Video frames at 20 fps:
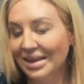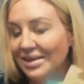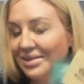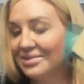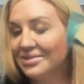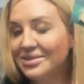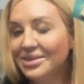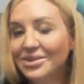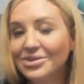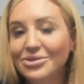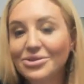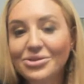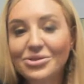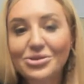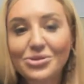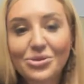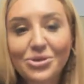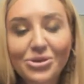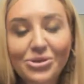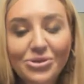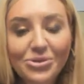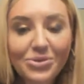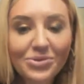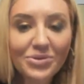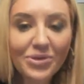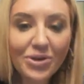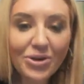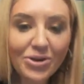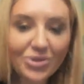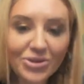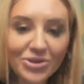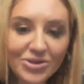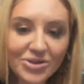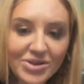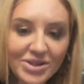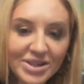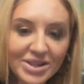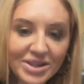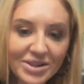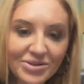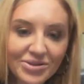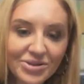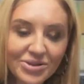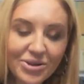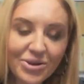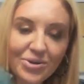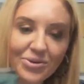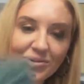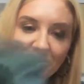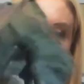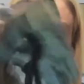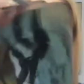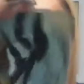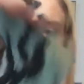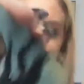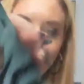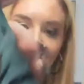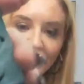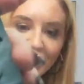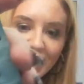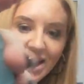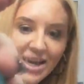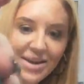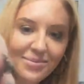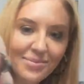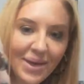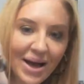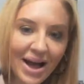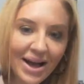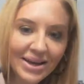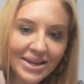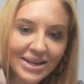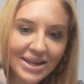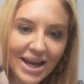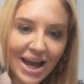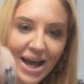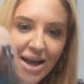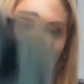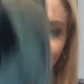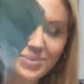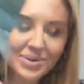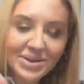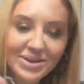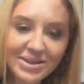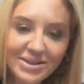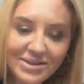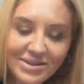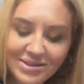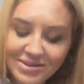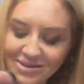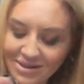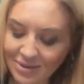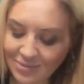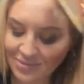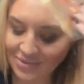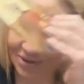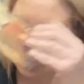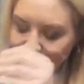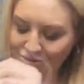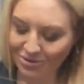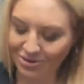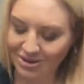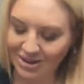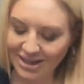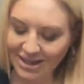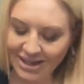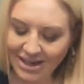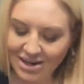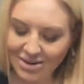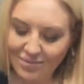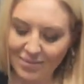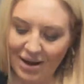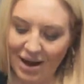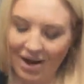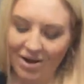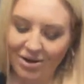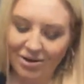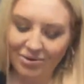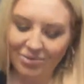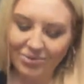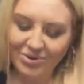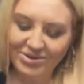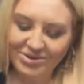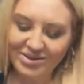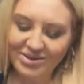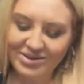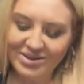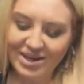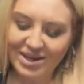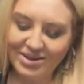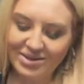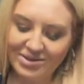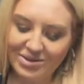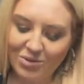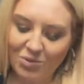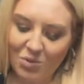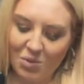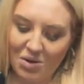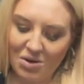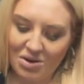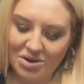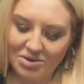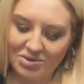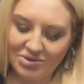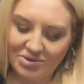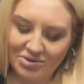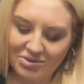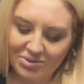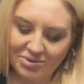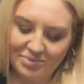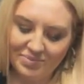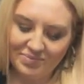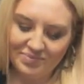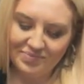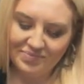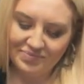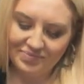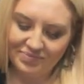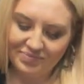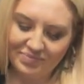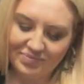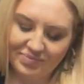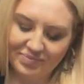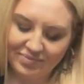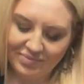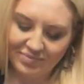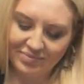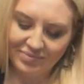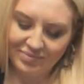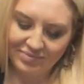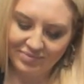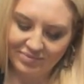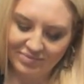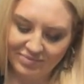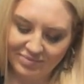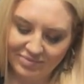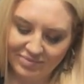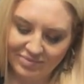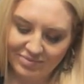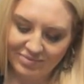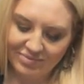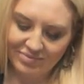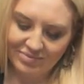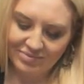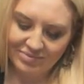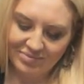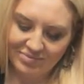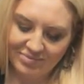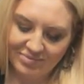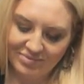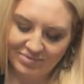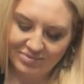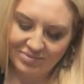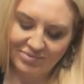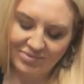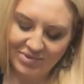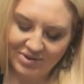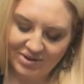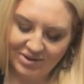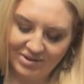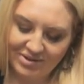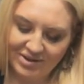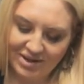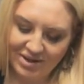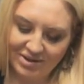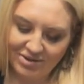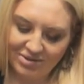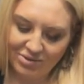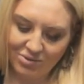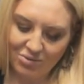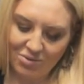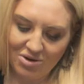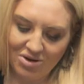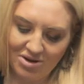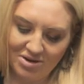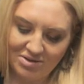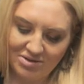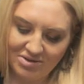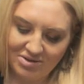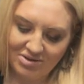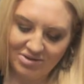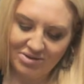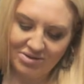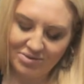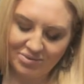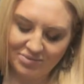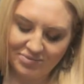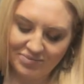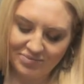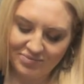Six of Swords reversed. So they haven't came back yet, but this is something they're thinking about. What's this Ace of Wands? What's this Ace of Wands?